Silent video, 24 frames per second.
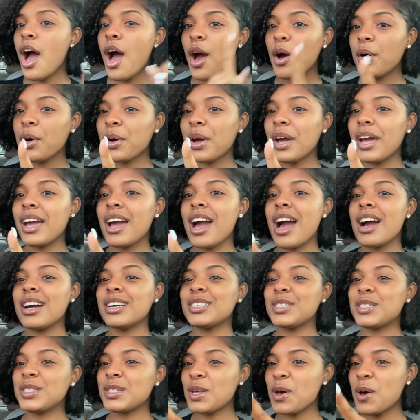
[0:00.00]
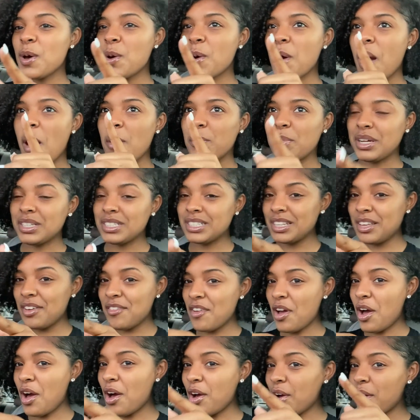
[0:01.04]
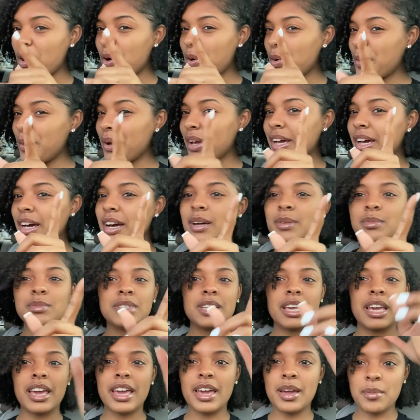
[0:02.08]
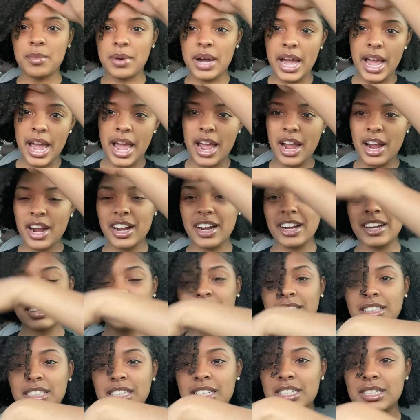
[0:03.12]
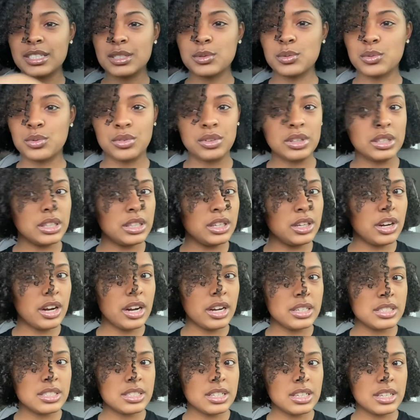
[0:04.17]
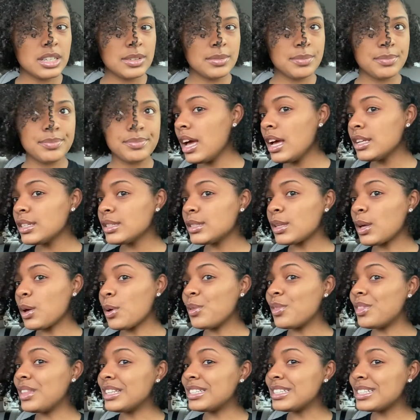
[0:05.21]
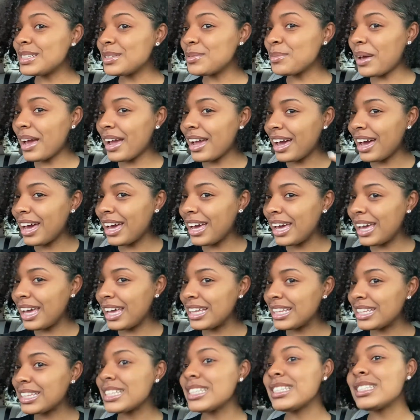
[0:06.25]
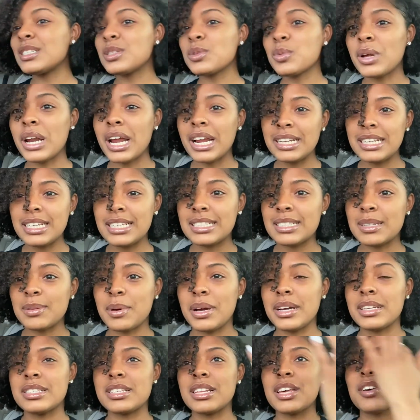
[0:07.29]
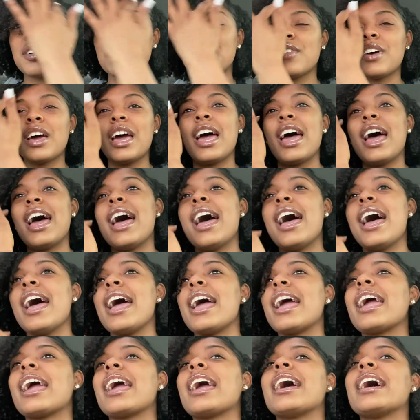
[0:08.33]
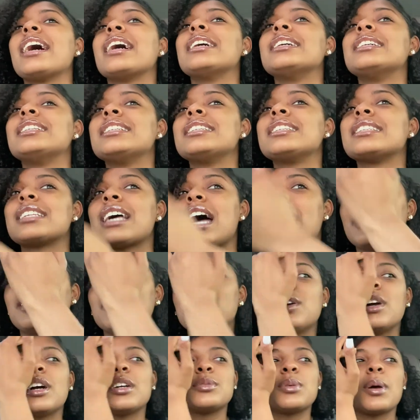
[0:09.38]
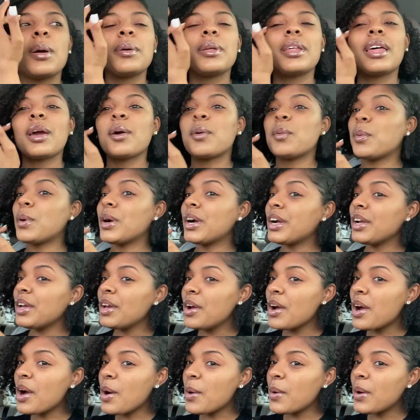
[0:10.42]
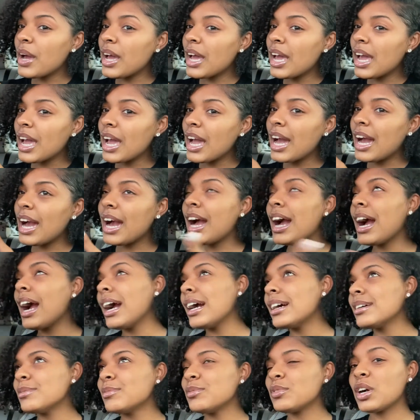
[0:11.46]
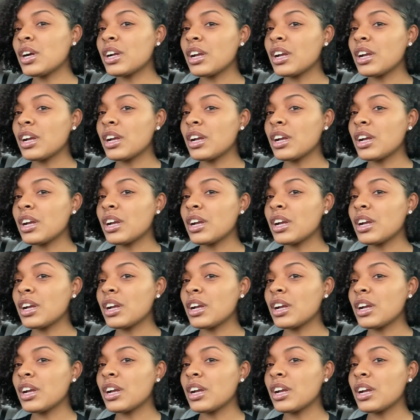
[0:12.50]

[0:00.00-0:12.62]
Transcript: Okay, guys. So I'm about to give y'all a quick update. My hair looks really crazy. So this is my cut. This is what I did to myself. And I know you guys probably like, where are you going?